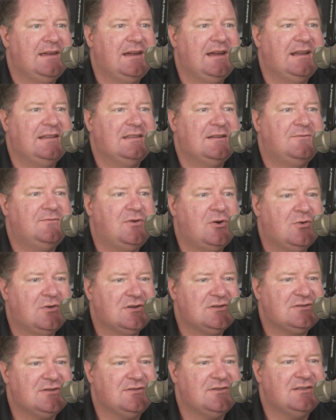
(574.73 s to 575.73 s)
and the
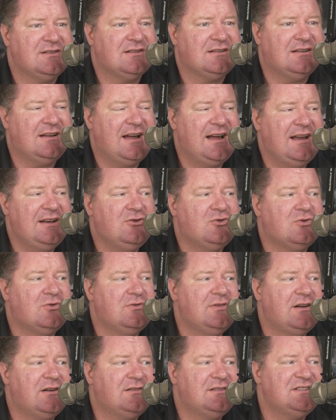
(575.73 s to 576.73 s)
focus on the decline
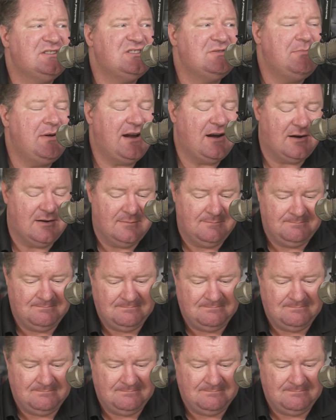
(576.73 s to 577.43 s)
grew their despair.